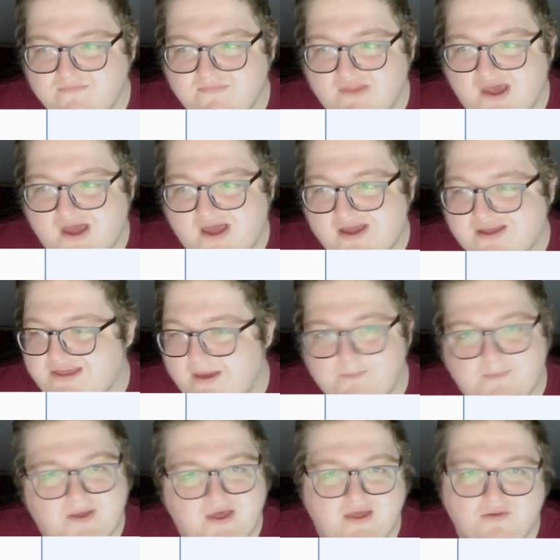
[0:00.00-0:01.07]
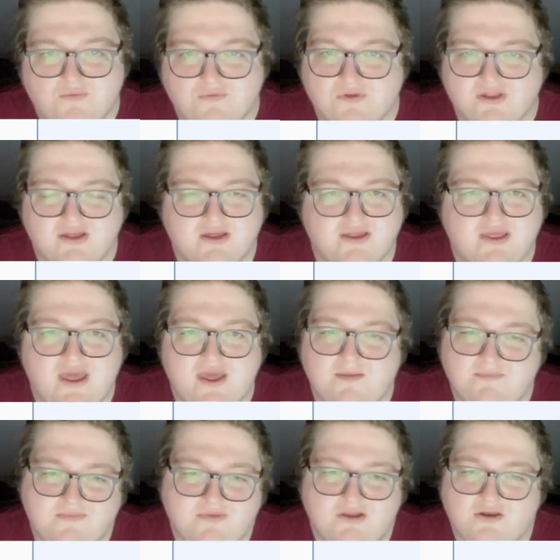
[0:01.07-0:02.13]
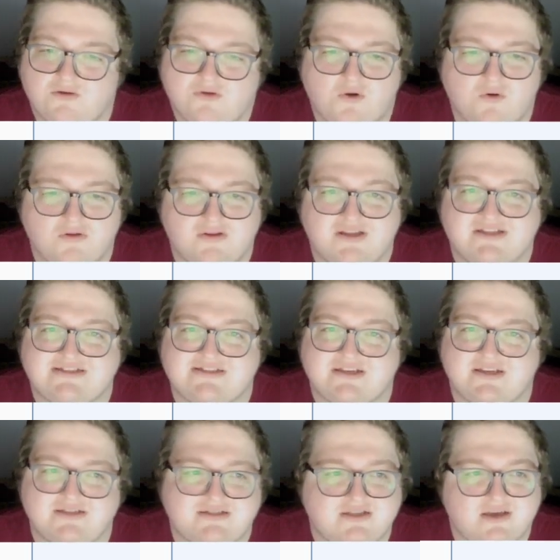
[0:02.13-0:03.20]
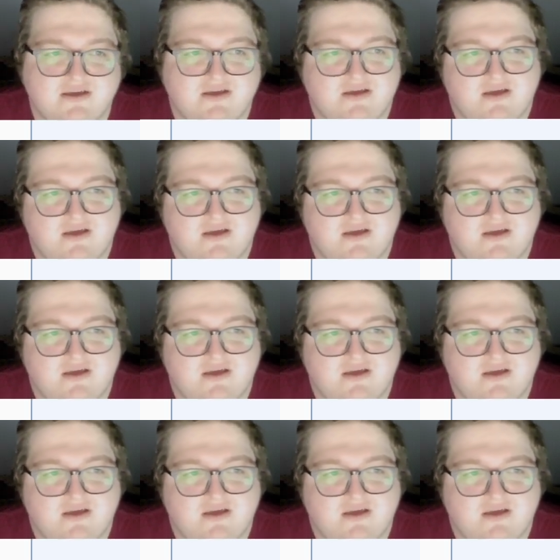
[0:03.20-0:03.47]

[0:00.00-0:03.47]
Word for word: Kempe, really good game, you know, goal and assist.